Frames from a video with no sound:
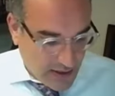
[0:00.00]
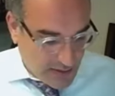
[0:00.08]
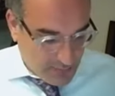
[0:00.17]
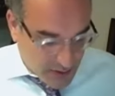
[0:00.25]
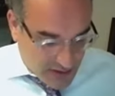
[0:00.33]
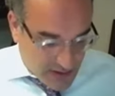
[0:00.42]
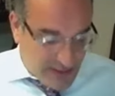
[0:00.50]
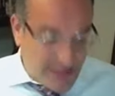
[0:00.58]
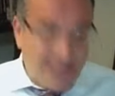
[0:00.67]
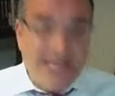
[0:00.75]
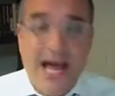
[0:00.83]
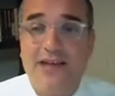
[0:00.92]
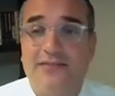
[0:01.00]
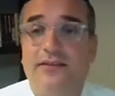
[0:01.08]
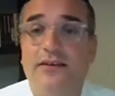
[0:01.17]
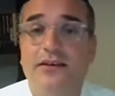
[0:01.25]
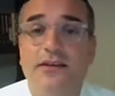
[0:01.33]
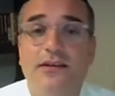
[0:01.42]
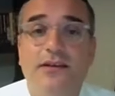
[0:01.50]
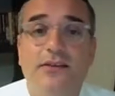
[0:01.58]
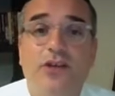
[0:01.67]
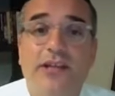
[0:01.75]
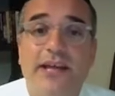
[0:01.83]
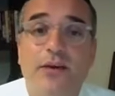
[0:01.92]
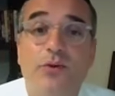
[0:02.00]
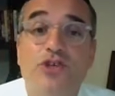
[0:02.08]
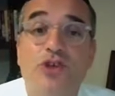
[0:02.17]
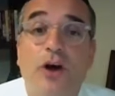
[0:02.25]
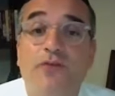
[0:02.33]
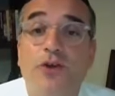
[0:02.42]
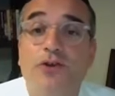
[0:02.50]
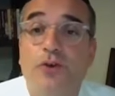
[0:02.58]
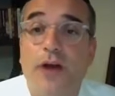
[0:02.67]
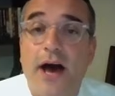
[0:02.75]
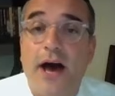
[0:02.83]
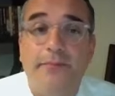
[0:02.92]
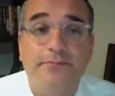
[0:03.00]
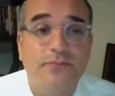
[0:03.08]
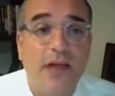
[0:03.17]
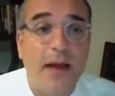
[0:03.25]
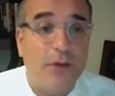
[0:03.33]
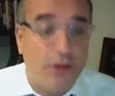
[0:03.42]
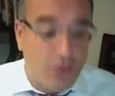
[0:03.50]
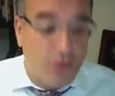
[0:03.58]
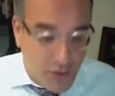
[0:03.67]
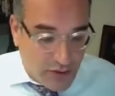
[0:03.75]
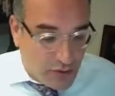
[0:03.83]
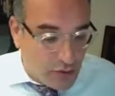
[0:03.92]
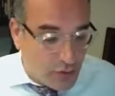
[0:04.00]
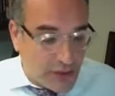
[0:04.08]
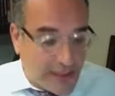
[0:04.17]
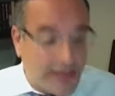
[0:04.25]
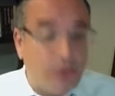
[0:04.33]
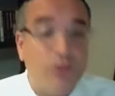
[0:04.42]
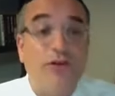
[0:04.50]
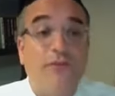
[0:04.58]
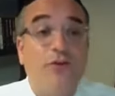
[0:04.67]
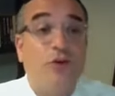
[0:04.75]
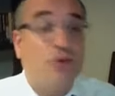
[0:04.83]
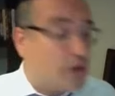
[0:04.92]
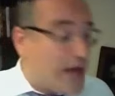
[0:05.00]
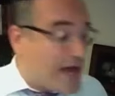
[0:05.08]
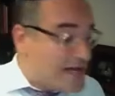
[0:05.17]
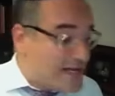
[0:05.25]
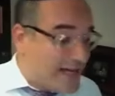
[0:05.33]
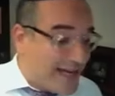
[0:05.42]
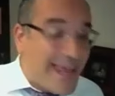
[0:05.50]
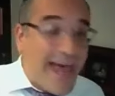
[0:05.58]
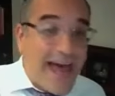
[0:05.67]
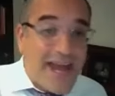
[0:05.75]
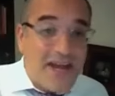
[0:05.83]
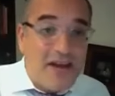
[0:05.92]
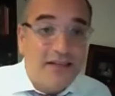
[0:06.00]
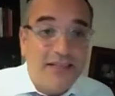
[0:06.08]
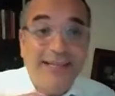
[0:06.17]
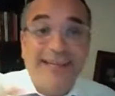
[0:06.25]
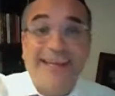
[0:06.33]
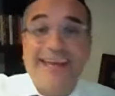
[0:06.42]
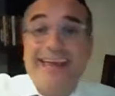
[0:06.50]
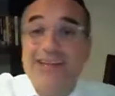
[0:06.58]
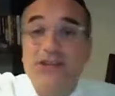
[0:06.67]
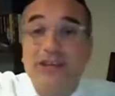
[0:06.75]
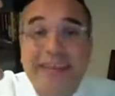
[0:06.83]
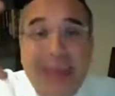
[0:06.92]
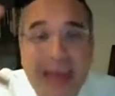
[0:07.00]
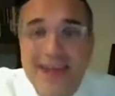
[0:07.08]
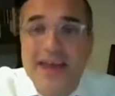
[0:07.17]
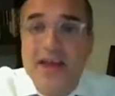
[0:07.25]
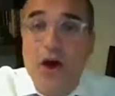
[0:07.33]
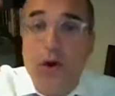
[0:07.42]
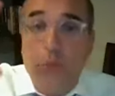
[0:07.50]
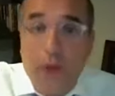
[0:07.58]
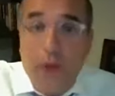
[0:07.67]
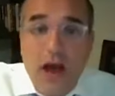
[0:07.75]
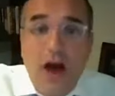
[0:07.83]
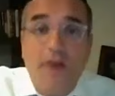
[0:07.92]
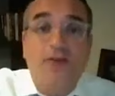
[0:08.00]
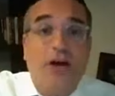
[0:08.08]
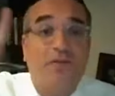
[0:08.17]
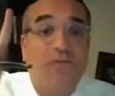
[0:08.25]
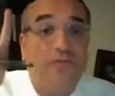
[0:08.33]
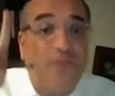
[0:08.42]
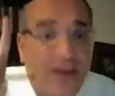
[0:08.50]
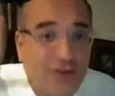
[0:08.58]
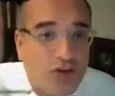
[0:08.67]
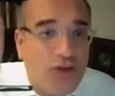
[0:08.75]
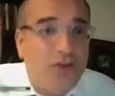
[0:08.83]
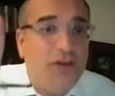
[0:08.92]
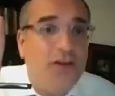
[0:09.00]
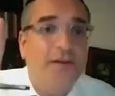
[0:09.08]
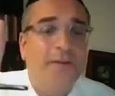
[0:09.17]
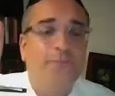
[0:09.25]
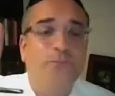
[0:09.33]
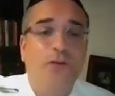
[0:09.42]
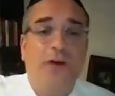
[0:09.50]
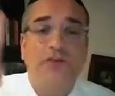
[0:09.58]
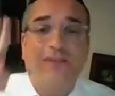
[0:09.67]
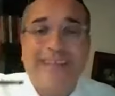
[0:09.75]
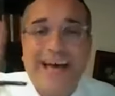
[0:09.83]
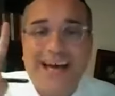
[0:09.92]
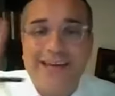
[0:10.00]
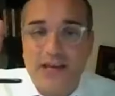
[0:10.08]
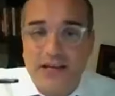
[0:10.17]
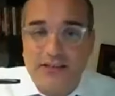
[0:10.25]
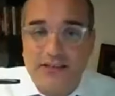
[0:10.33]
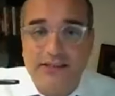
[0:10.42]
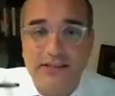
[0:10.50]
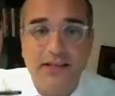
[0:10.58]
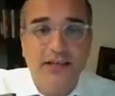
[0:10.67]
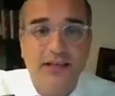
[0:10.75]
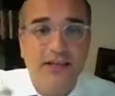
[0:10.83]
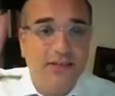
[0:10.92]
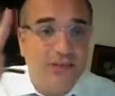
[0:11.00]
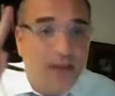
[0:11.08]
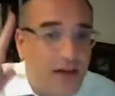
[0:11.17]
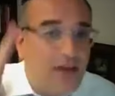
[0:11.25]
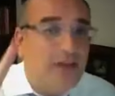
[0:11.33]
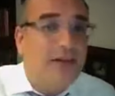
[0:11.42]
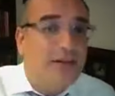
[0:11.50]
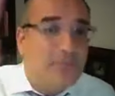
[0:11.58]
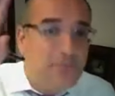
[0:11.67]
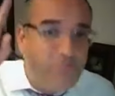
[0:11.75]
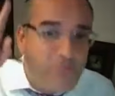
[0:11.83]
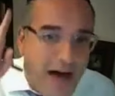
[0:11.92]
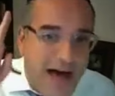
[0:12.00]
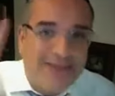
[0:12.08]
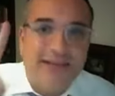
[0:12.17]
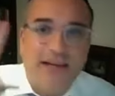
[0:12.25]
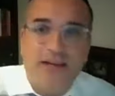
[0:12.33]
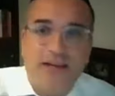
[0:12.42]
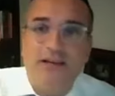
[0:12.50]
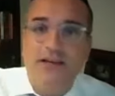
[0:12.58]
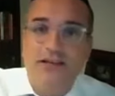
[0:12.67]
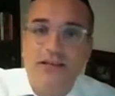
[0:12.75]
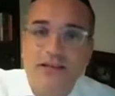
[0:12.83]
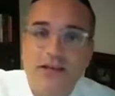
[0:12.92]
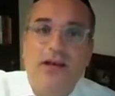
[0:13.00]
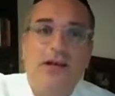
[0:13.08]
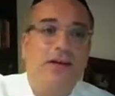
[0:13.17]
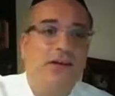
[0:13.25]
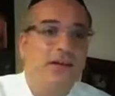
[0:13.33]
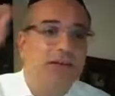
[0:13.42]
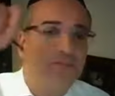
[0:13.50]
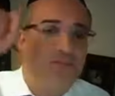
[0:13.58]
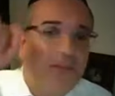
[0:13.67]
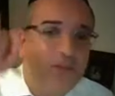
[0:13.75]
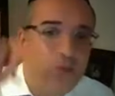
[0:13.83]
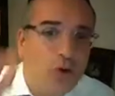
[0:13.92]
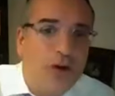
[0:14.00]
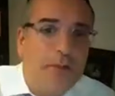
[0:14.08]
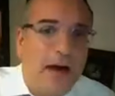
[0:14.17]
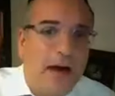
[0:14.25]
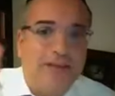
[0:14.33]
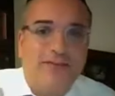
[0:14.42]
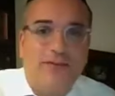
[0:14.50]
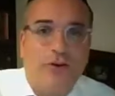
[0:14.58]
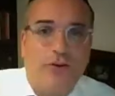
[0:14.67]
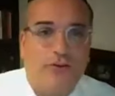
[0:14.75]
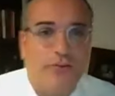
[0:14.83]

But this is not the language of the Torah. I'm going to read to you the language of the Torah again in the category of confession of the tithings, the maser, the vidui masrot.